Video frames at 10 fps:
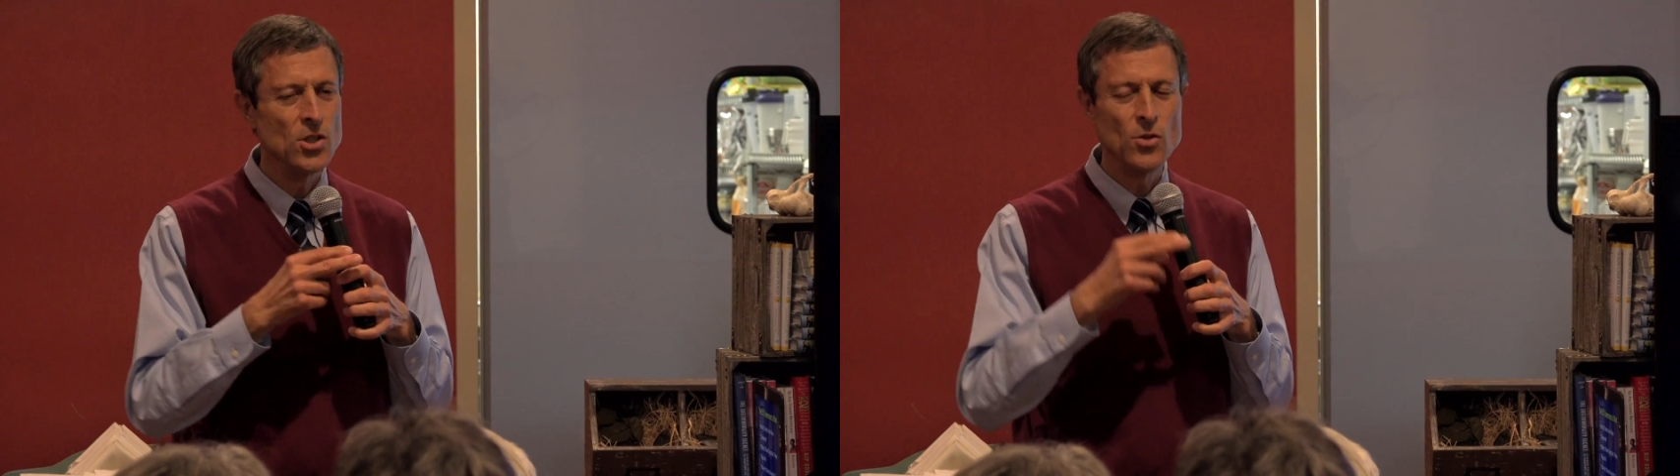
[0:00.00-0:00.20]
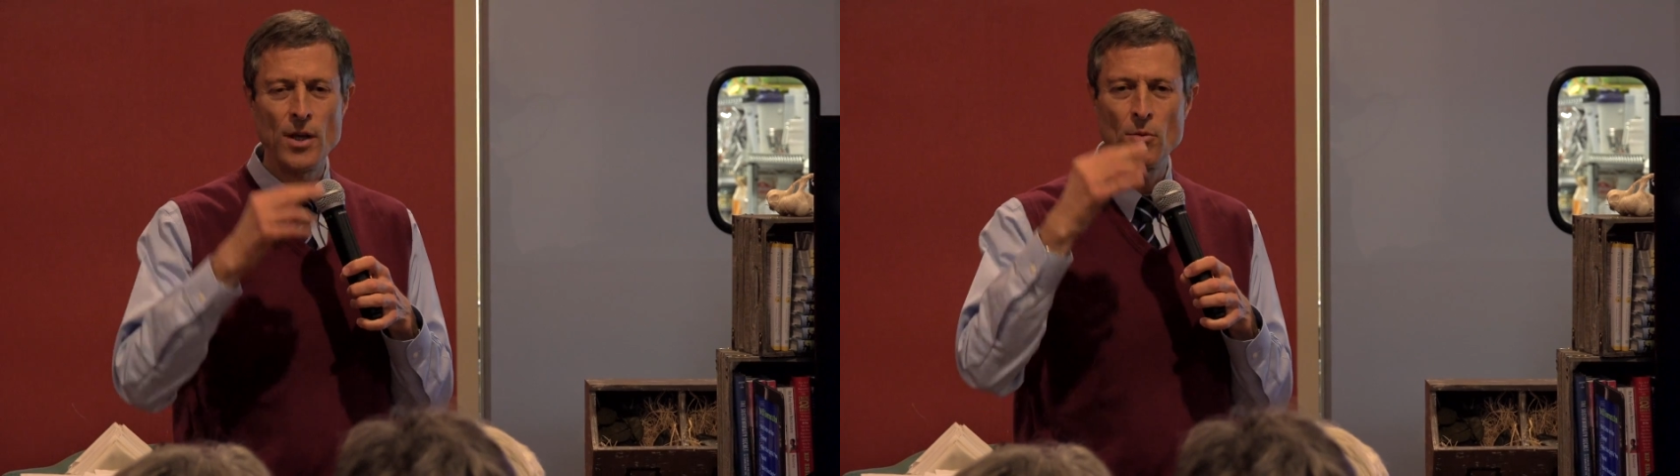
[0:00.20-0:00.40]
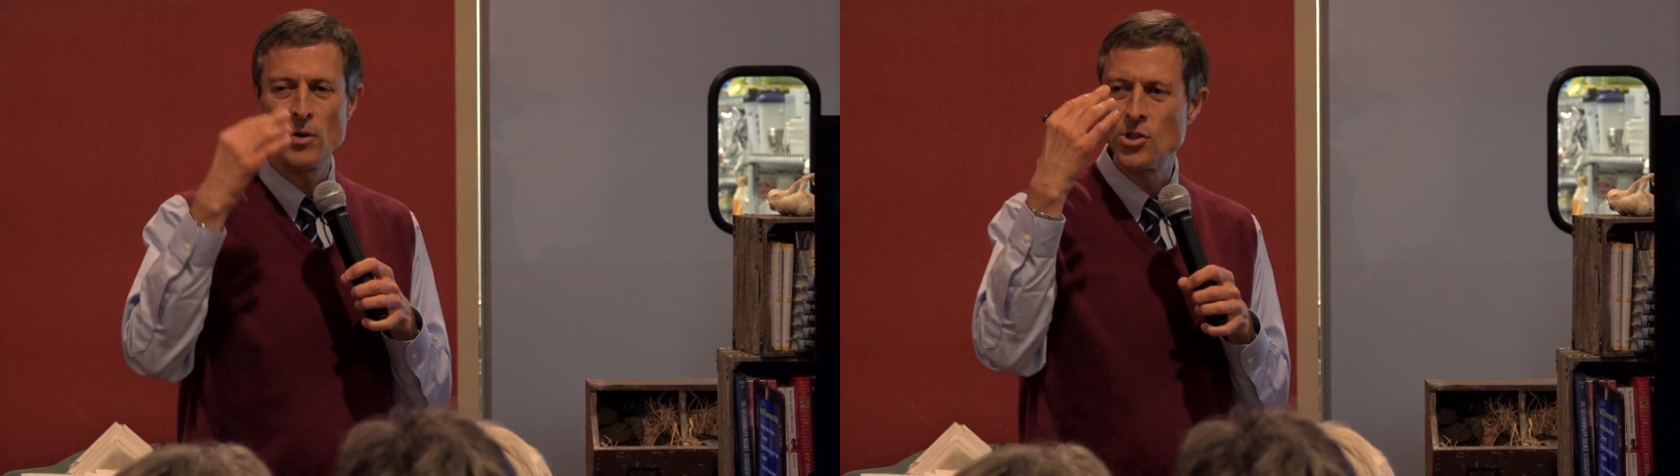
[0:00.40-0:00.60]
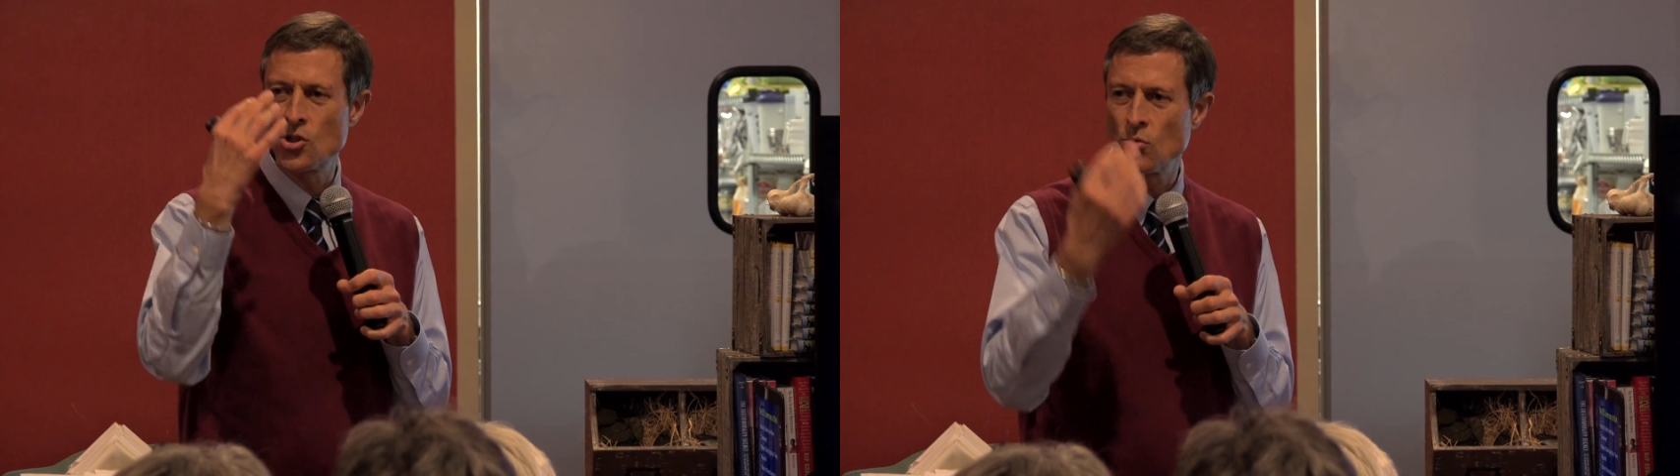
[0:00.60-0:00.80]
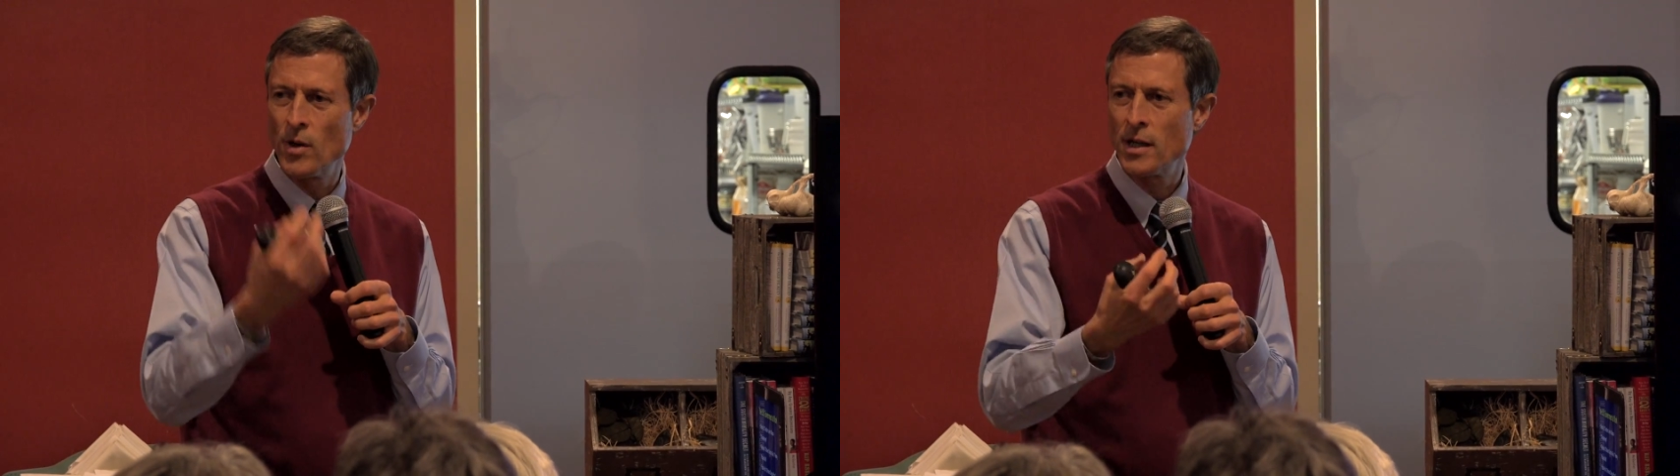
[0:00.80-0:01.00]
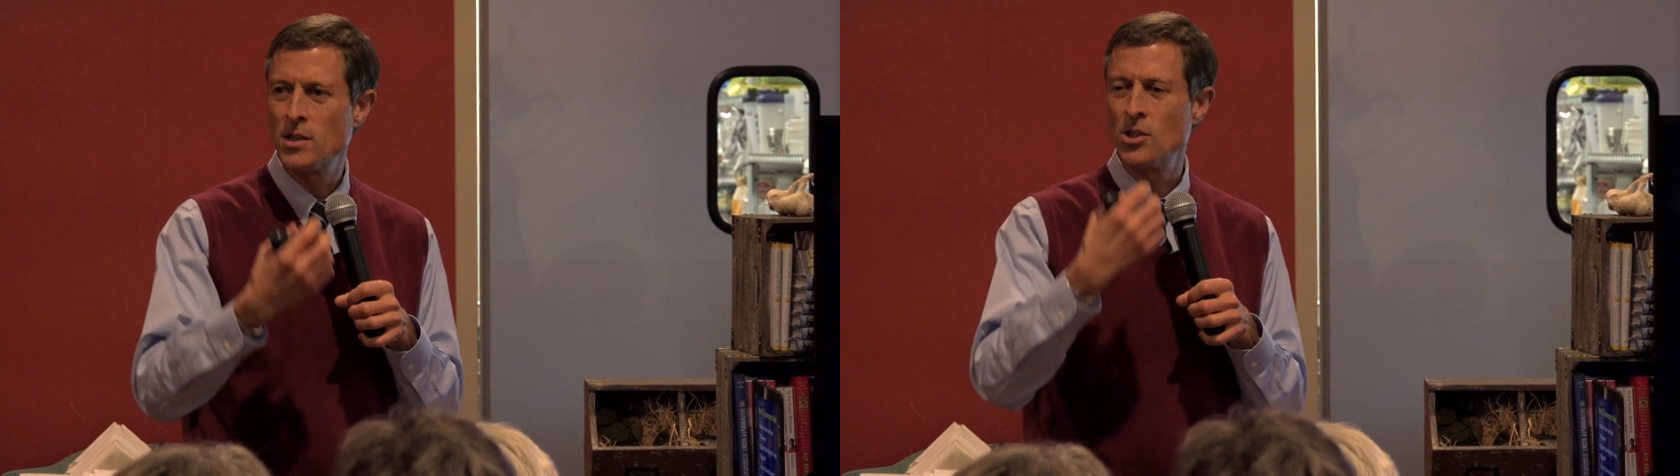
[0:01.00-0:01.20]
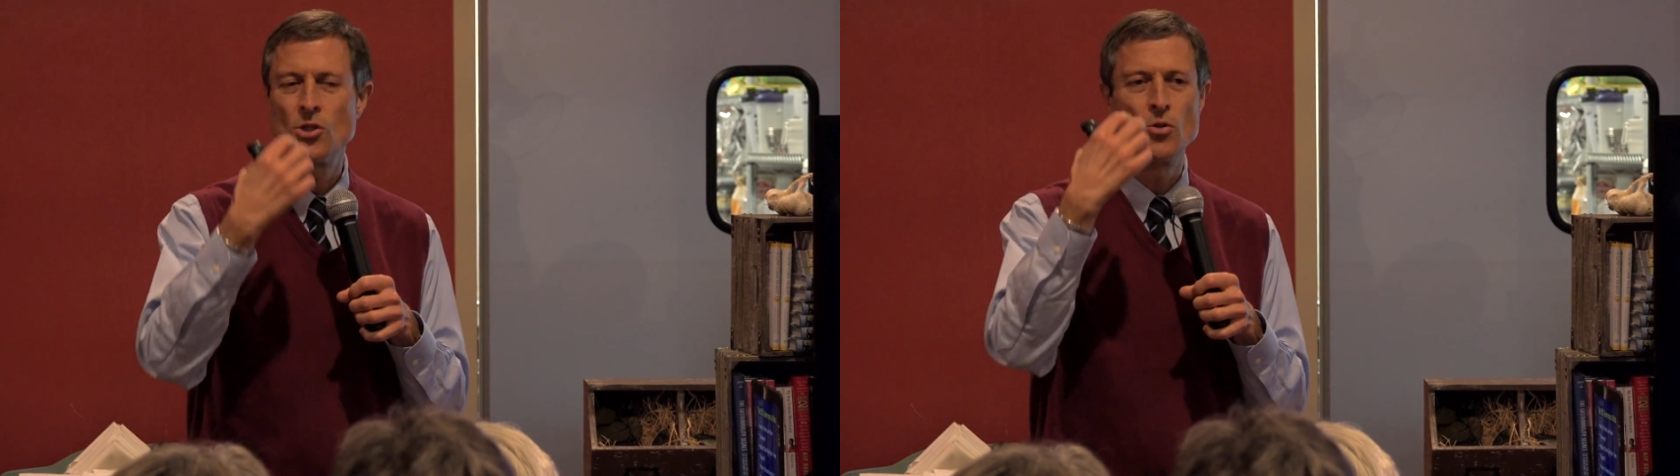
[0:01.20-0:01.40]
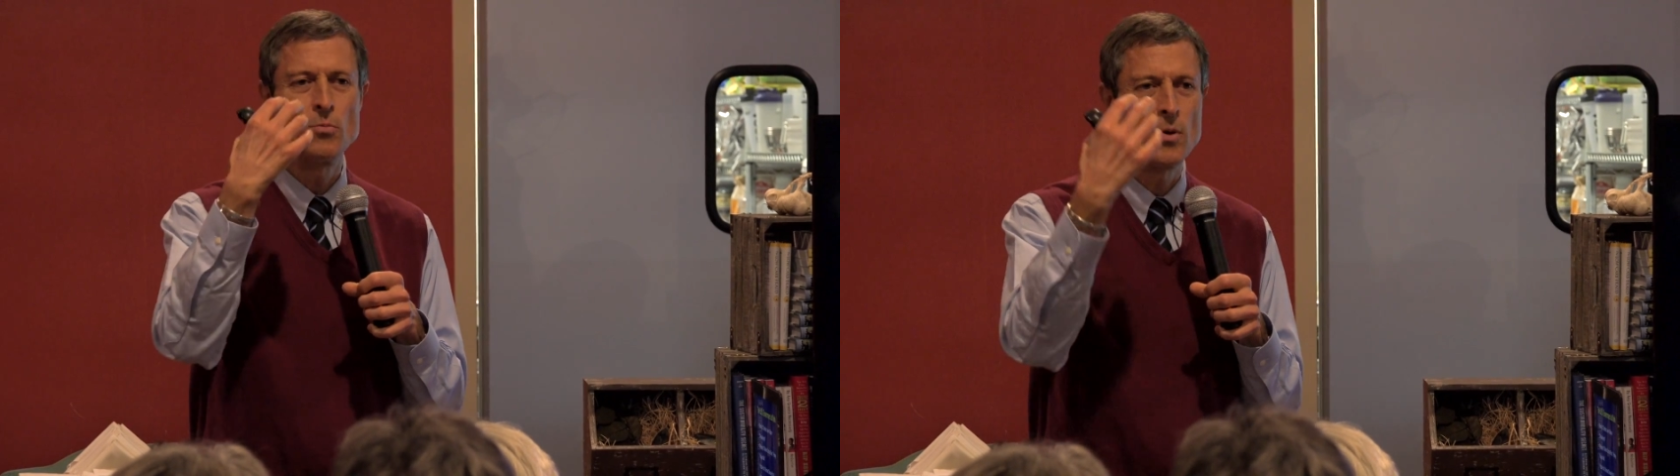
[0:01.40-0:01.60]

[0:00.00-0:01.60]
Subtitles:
So they were instructed to